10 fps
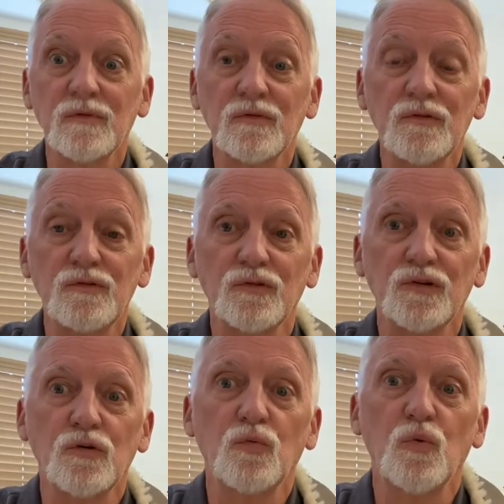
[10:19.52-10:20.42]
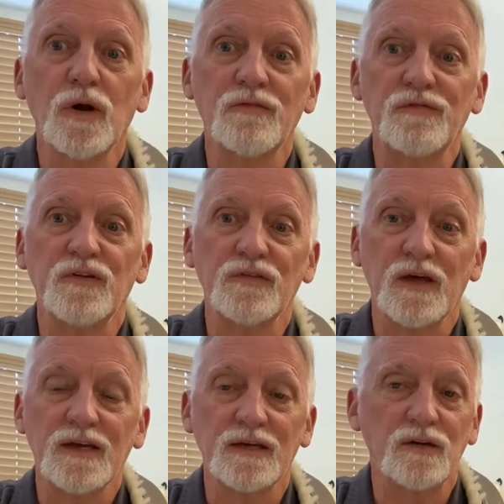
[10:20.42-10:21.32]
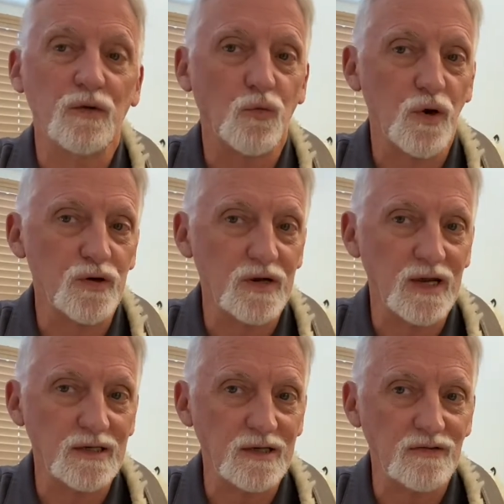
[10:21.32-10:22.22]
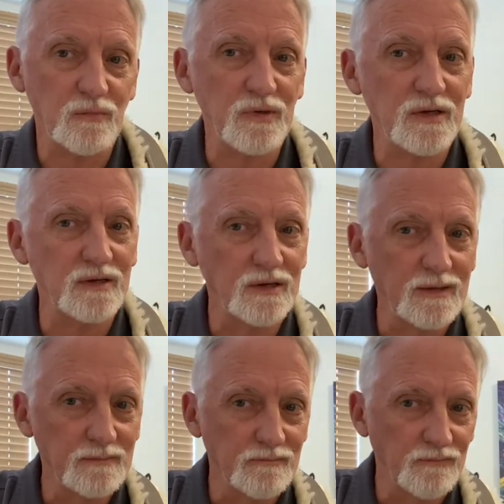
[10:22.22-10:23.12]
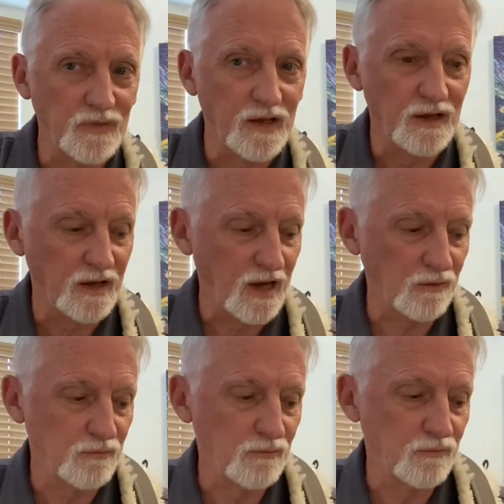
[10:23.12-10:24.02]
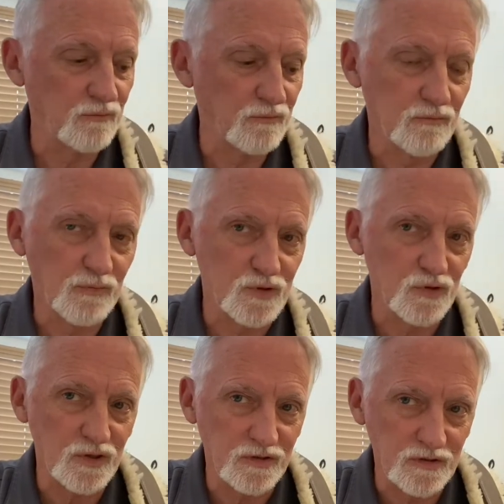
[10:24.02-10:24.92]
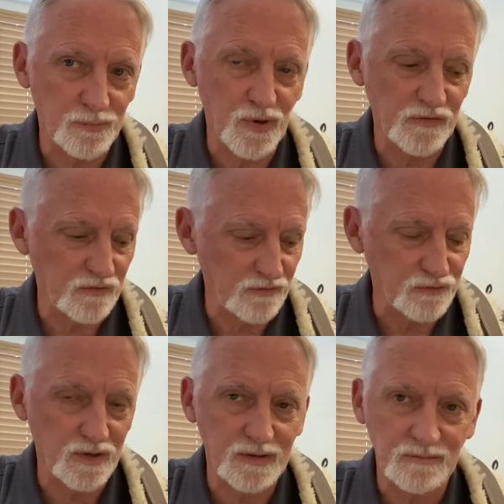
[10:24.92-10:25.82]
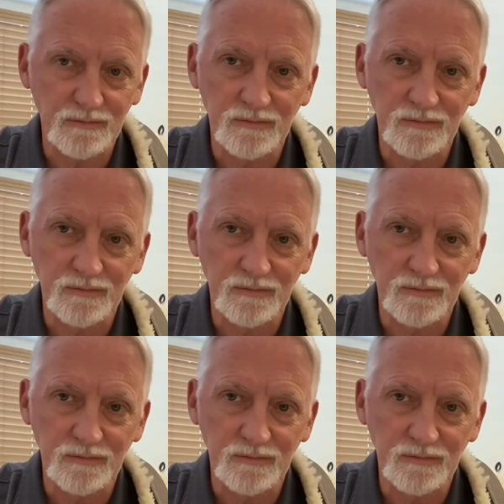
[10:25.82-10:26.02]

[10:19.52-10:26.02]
you'll know what it feels like and where your hand needs to be, how much you need to depress the string,